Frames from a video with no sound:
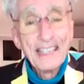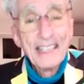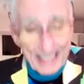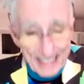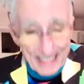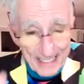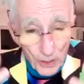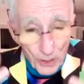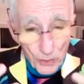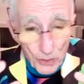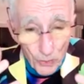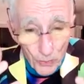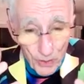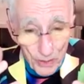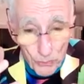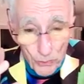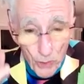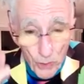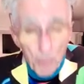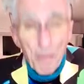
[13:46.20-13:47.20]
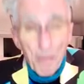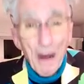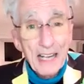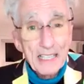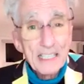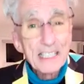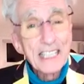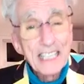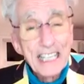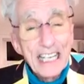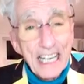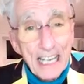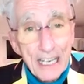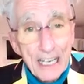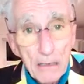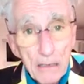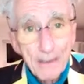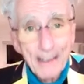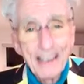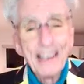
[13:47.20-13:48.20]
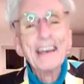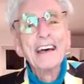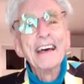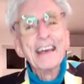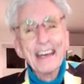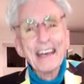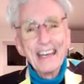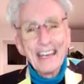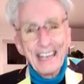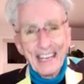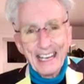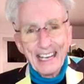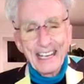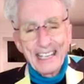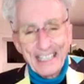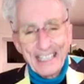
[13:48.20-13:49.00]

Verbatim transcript: you don't know what robots think. I